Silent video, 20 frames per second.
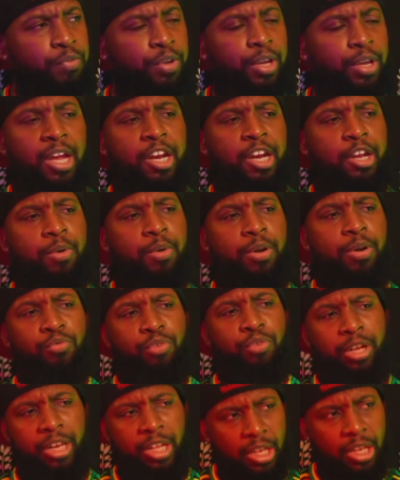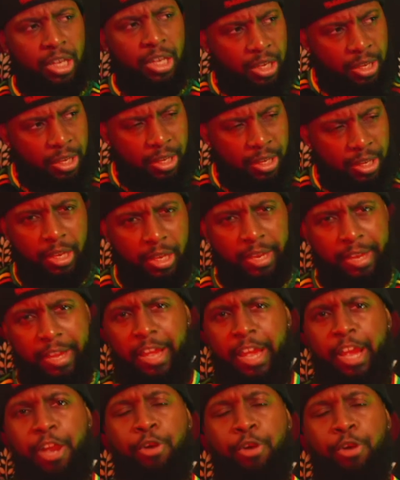I don't think anyone really
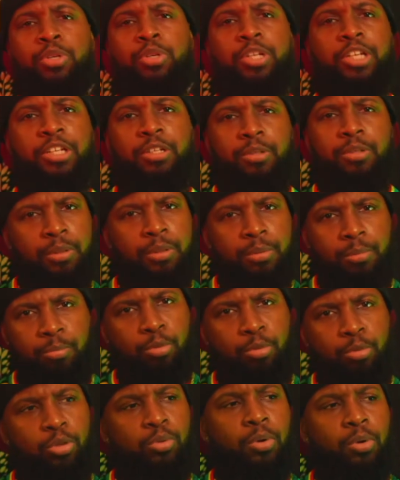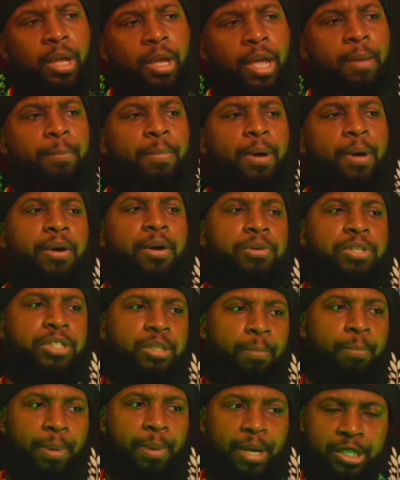heralded Boardwalk
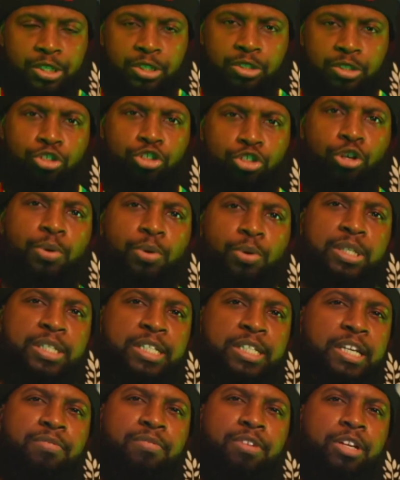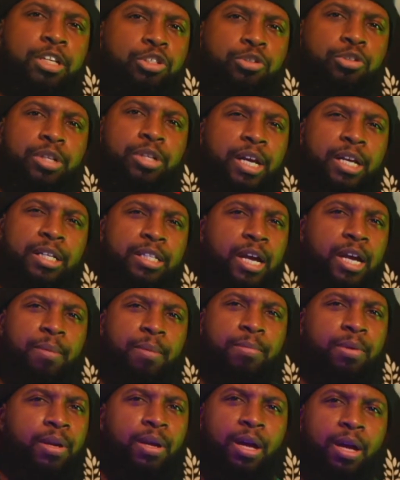Empire as the best show on TV during
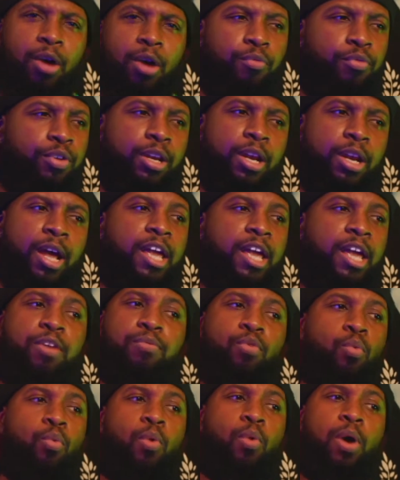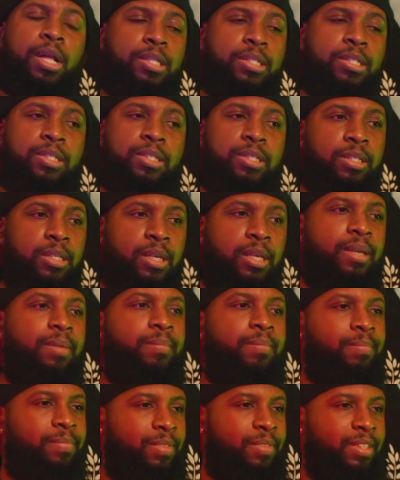that time. I don't think like even once.
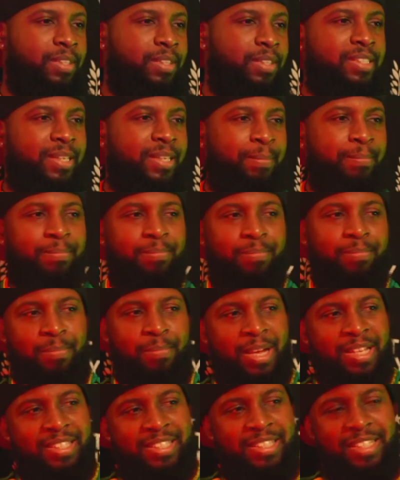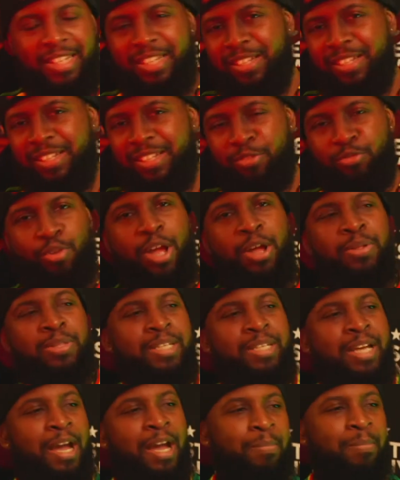man said it
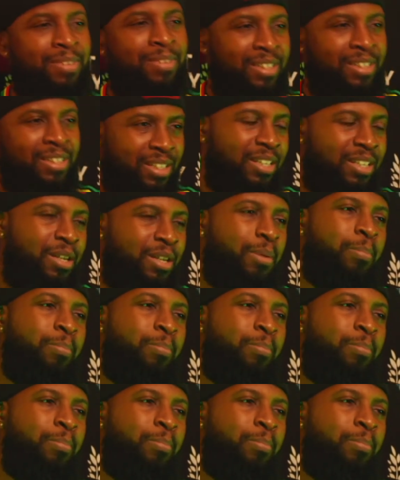right on time.